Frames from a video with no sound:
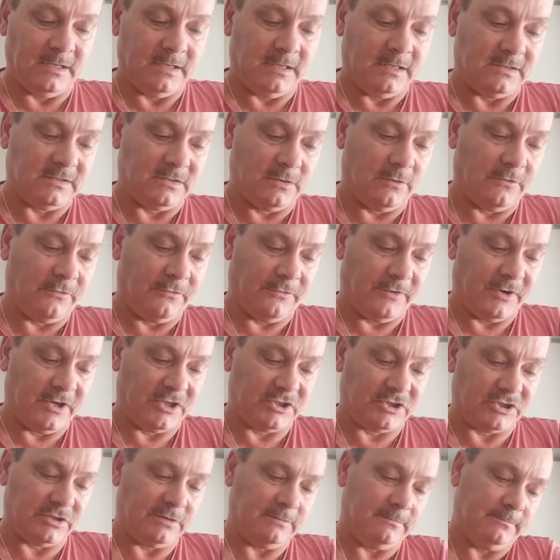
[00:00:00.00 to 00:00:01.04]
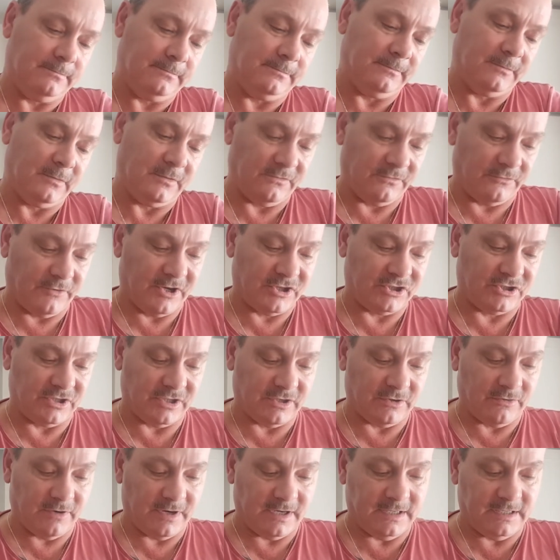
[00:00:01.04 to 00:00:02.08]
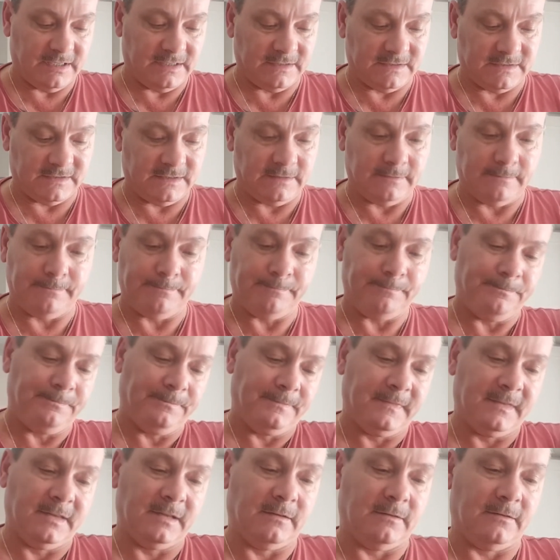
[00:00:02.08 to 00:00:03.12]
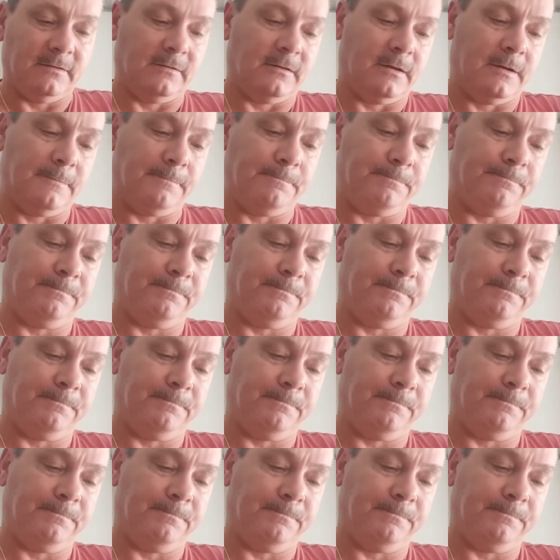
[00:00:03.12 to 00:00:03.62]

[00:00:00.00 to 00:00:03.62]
It's all fresh ingredients. Right.